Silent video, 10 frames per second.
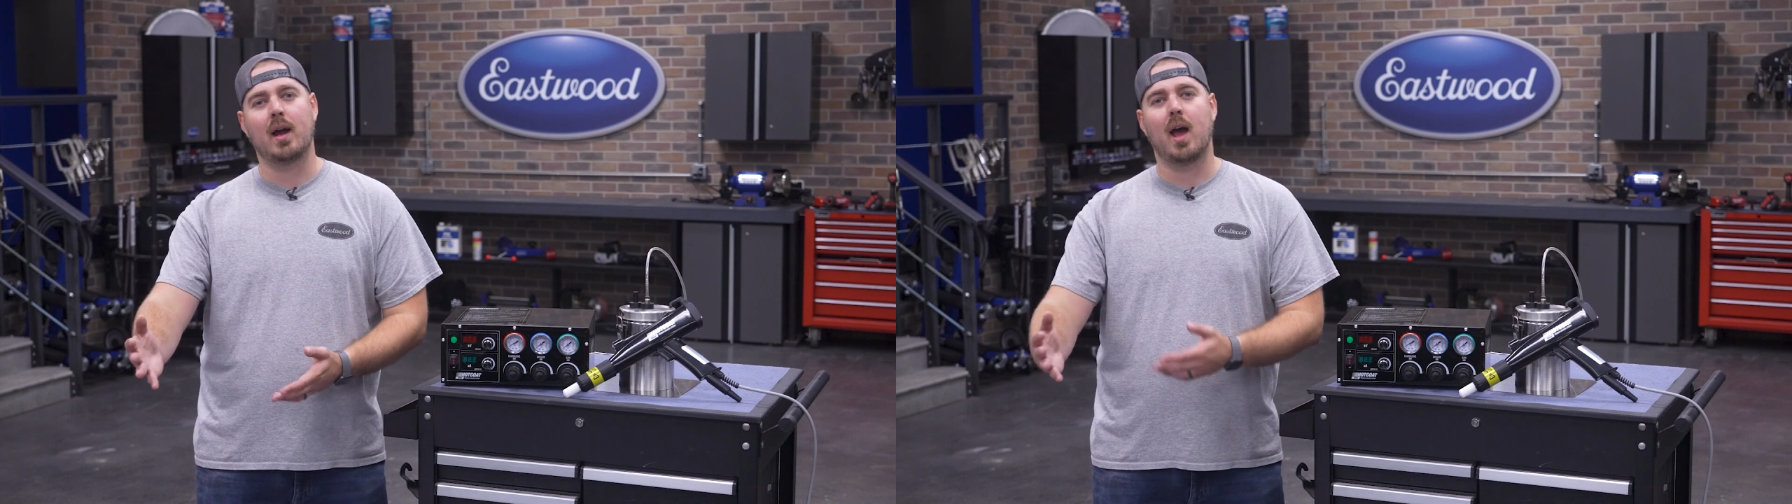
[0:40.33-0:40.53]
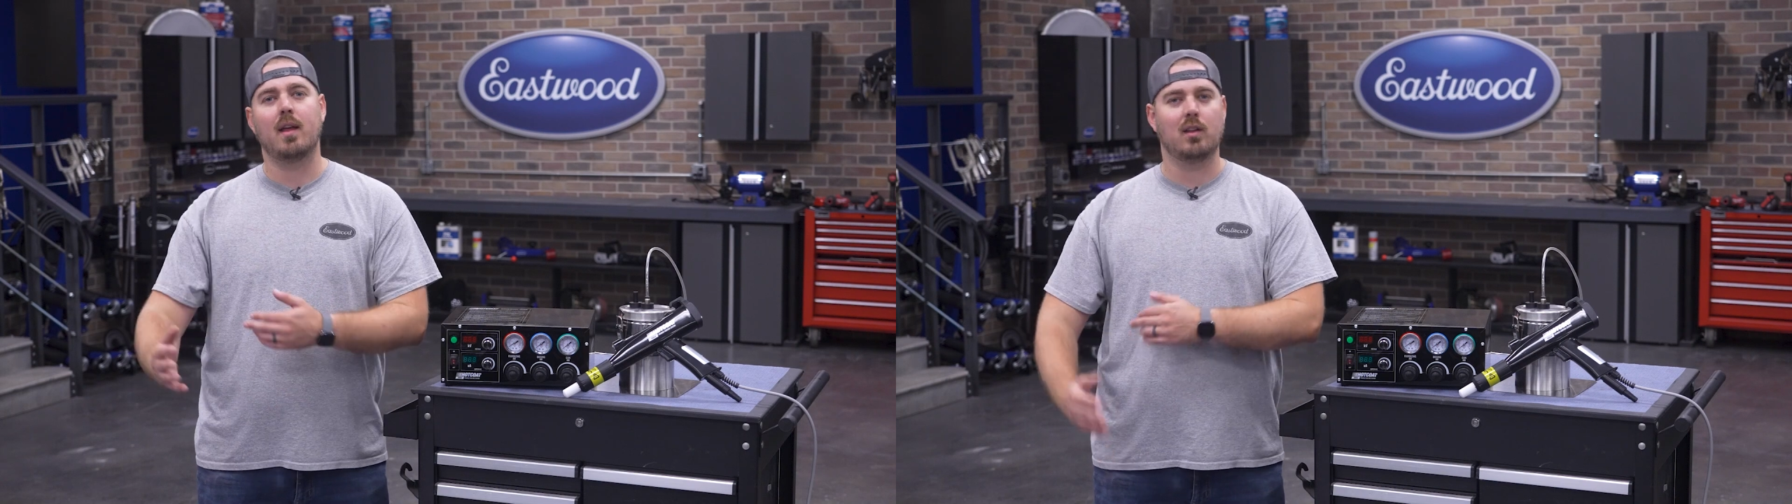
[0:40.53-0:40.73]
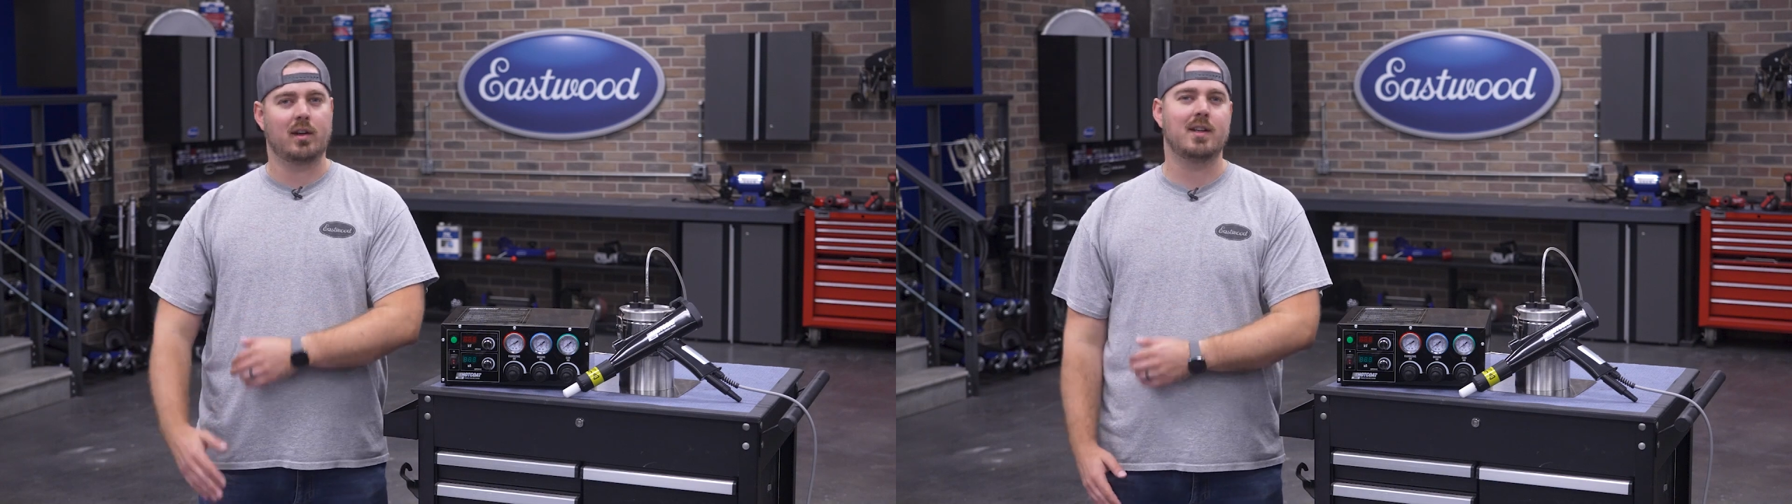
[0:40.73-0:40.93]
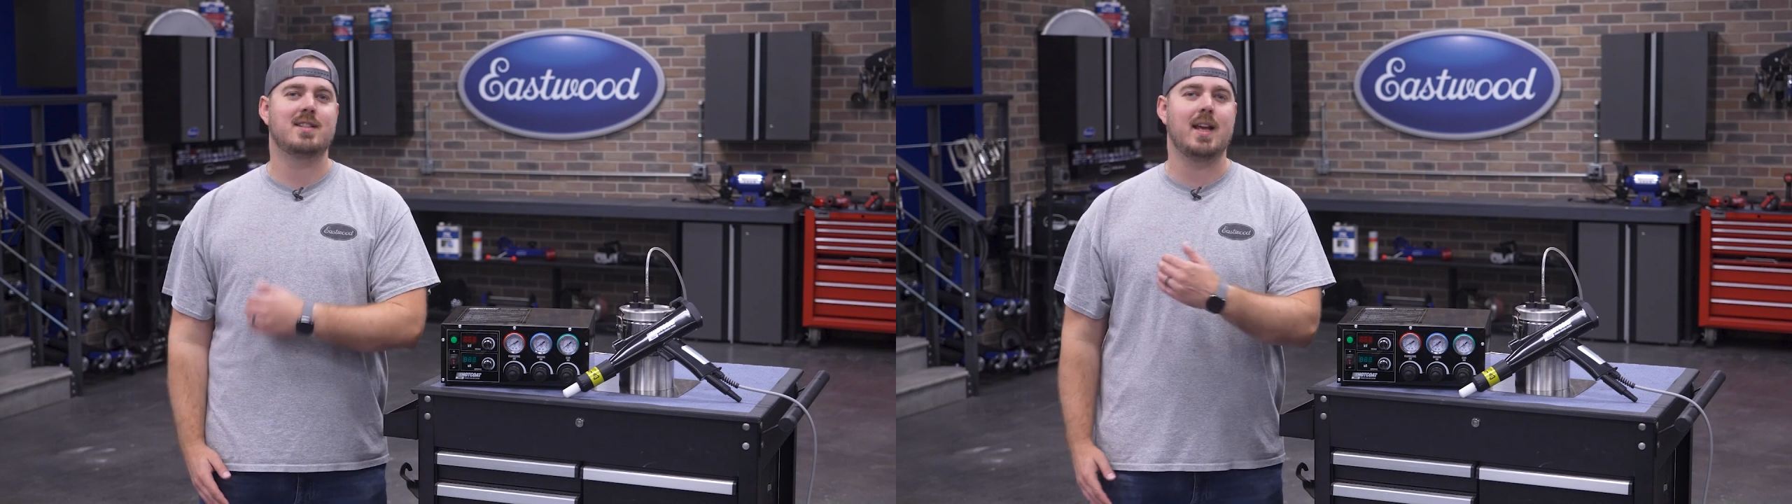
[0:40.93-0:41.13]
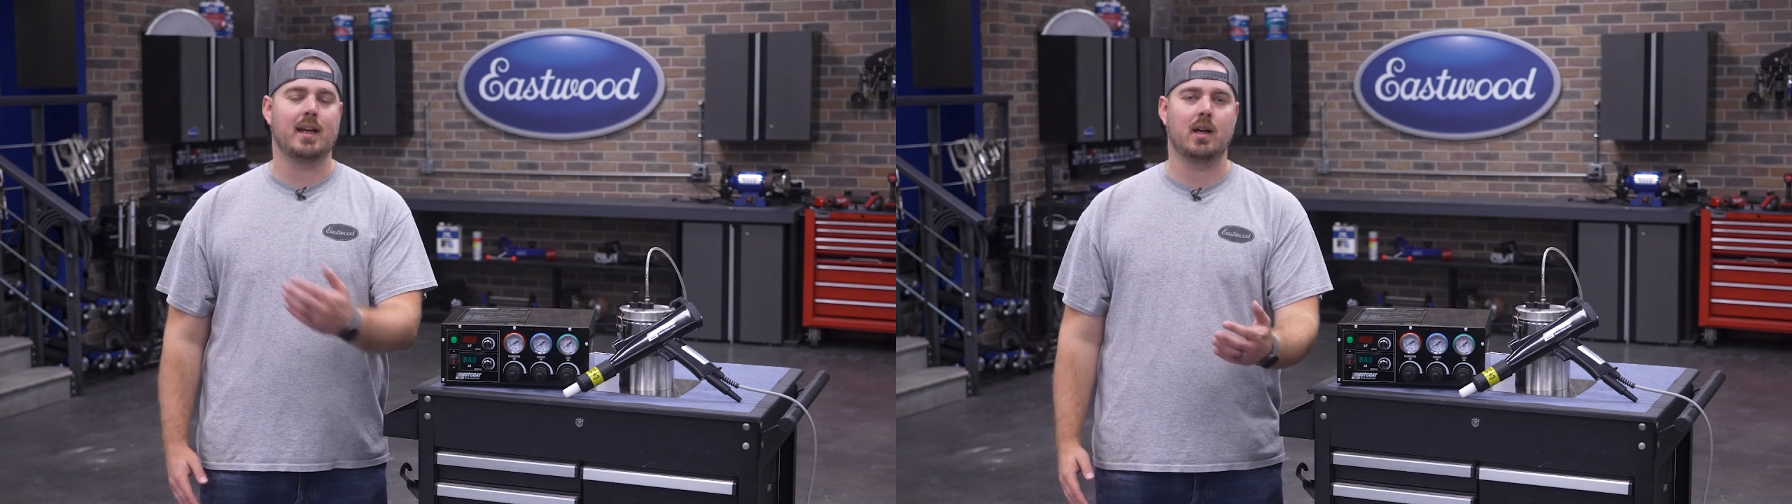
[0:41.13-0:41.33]
guy looking to
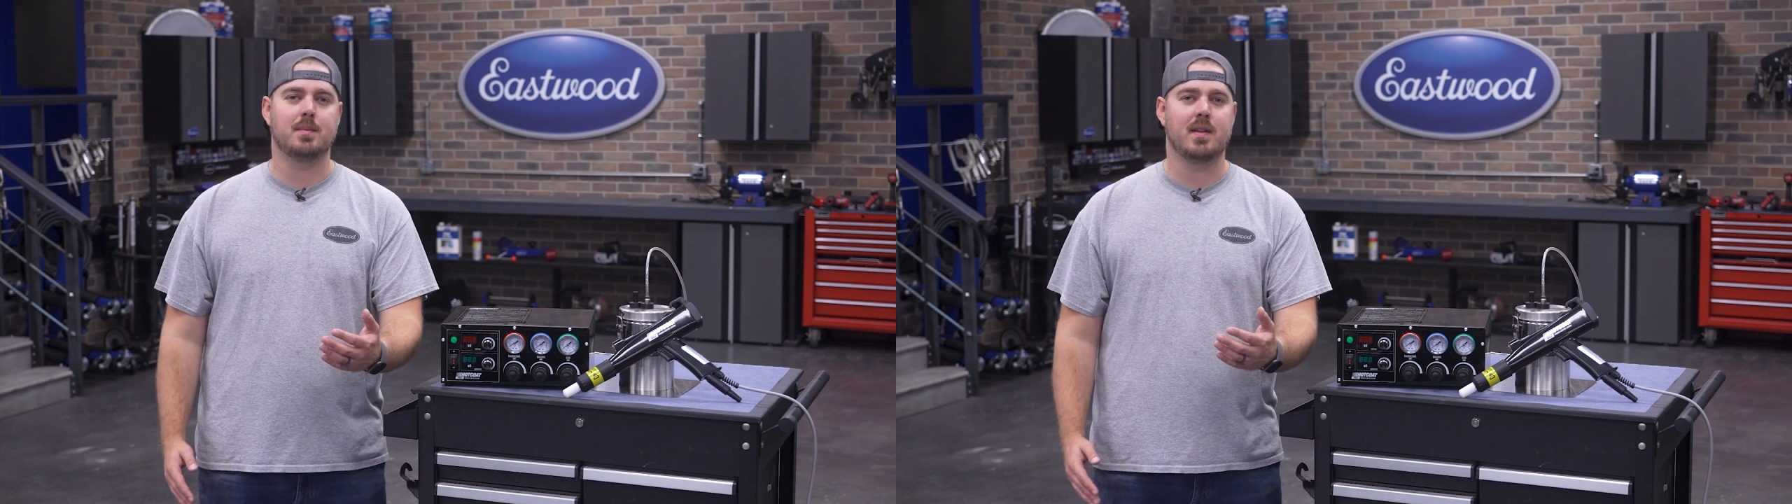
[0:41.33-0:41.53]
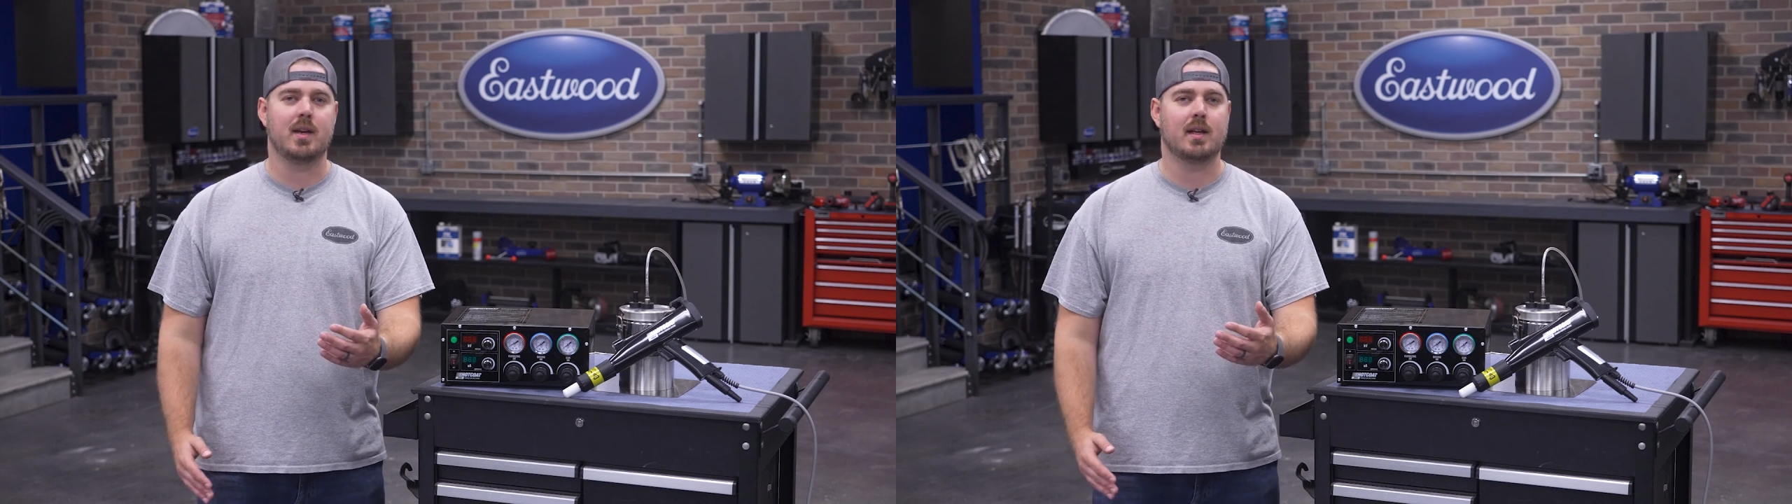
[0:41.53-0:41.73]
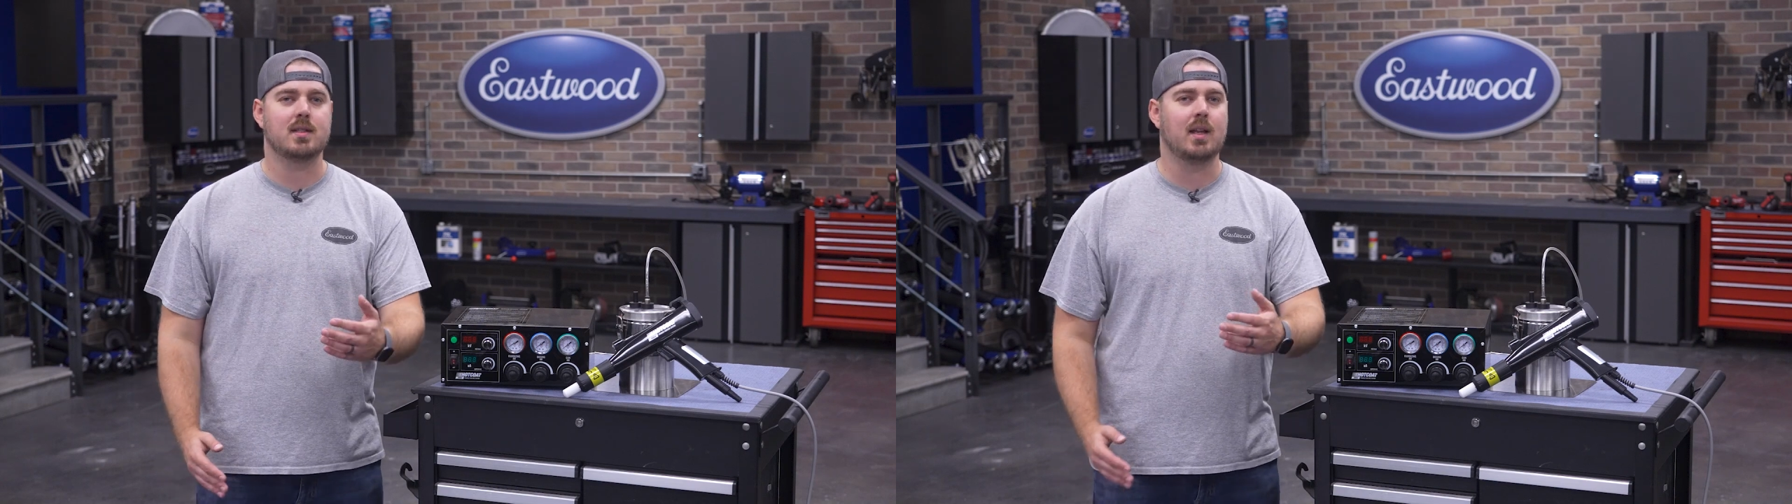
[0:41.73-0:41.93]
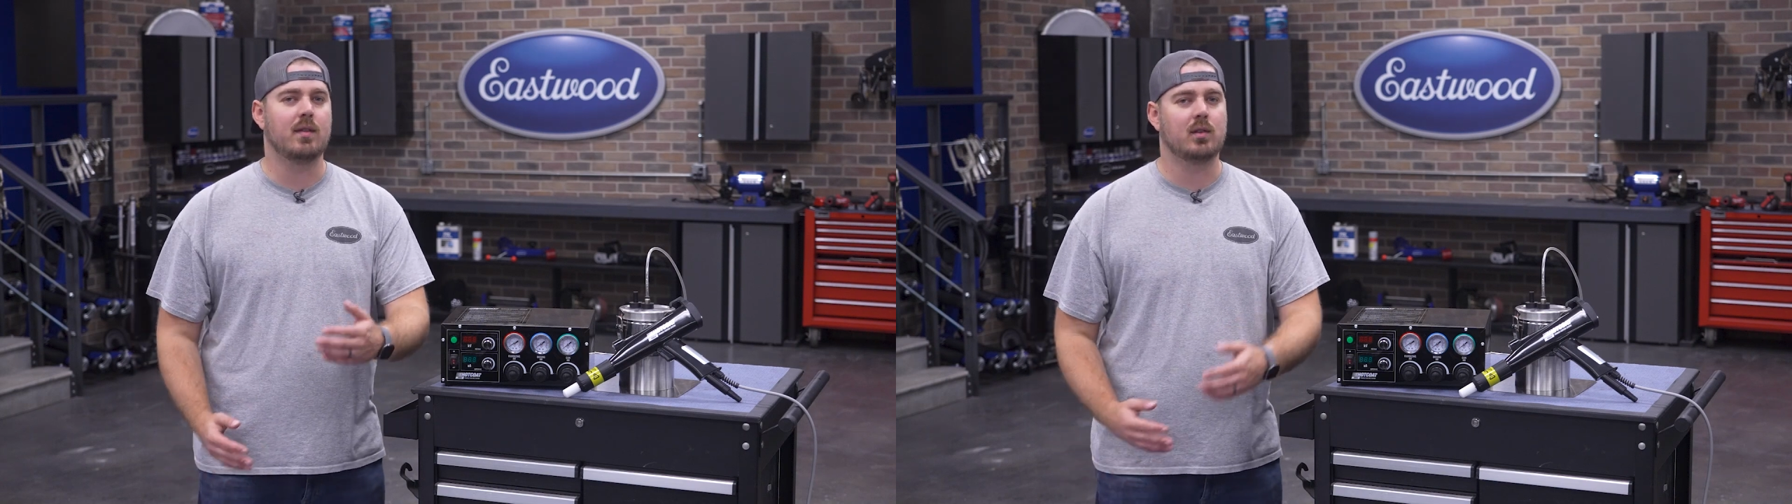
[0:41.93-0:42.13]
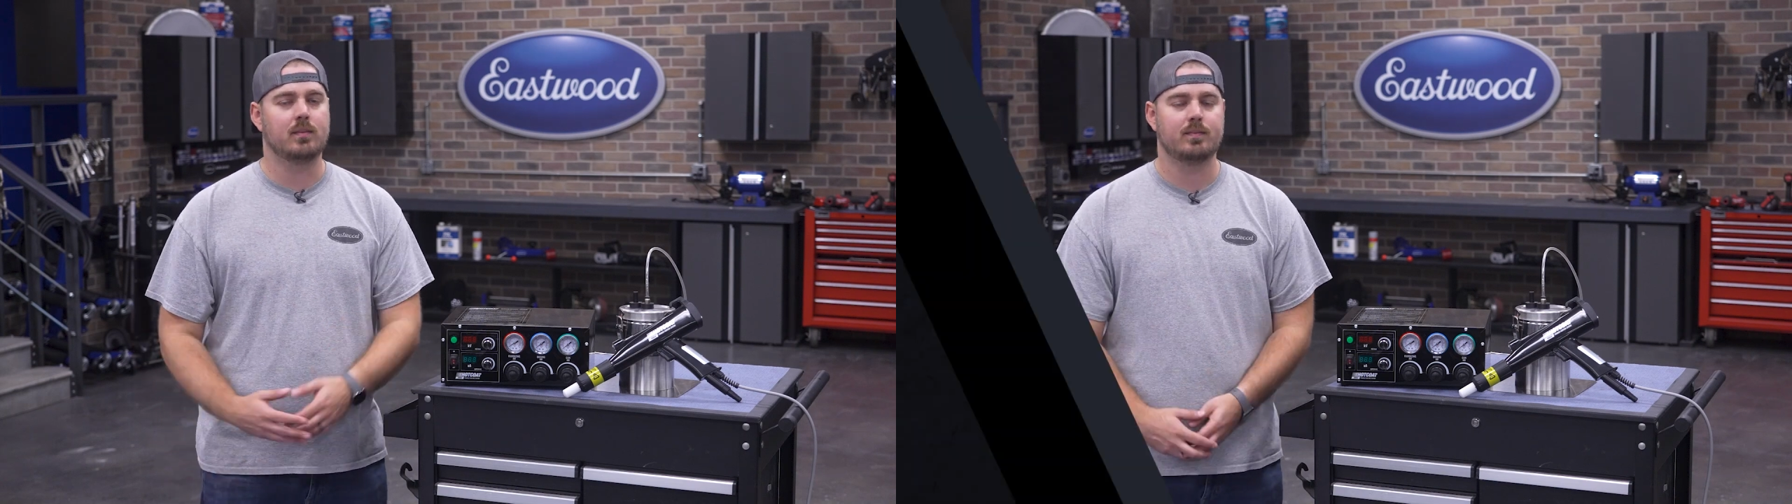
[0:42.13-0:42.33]
take it up to the next level.